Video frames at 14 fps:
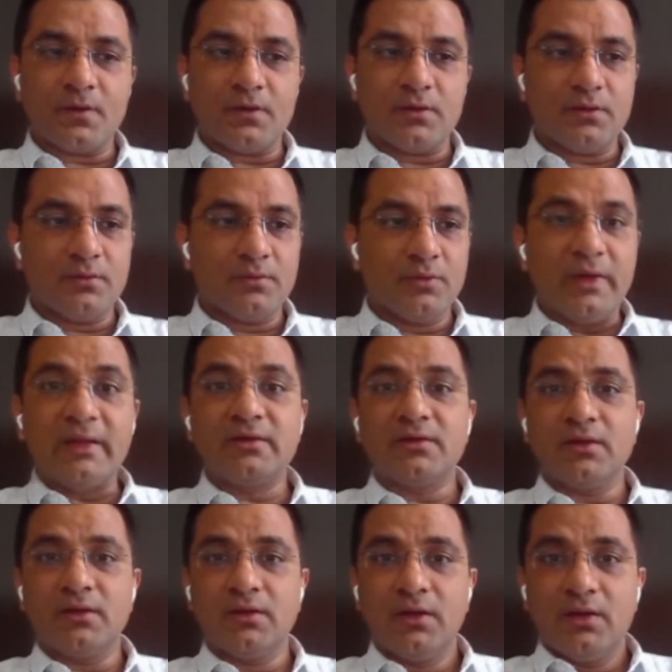
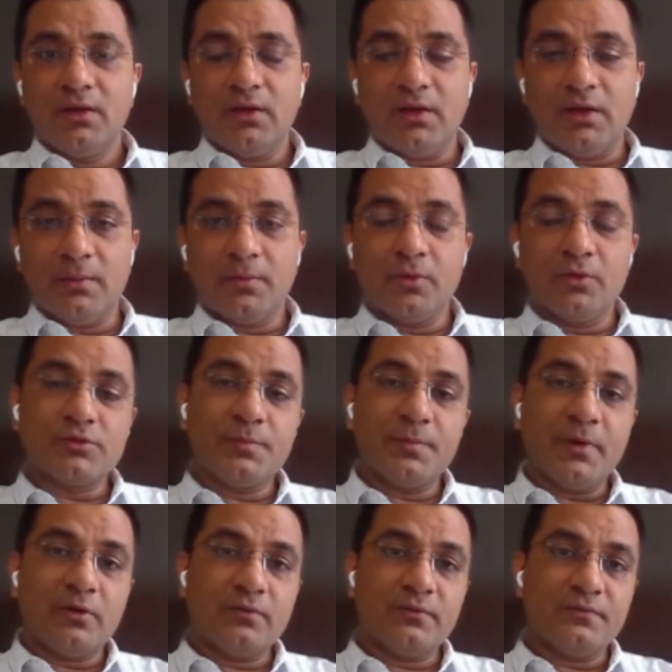LinkedIn, and I'm also
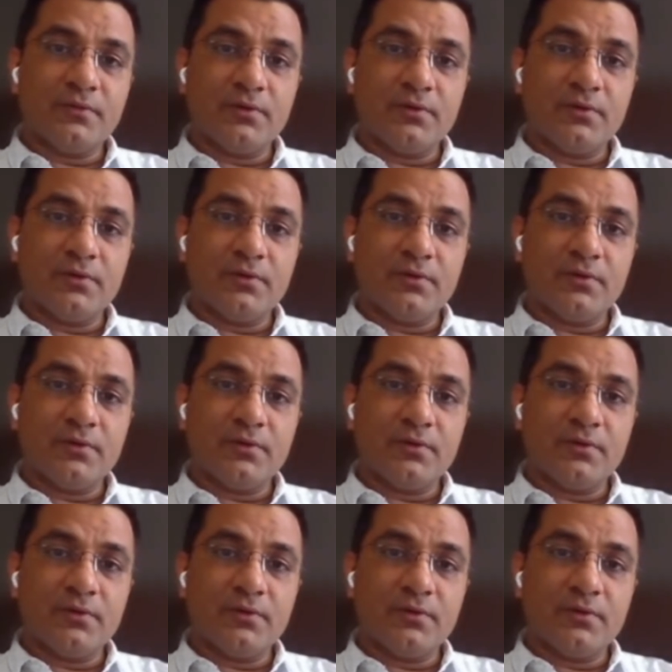part of a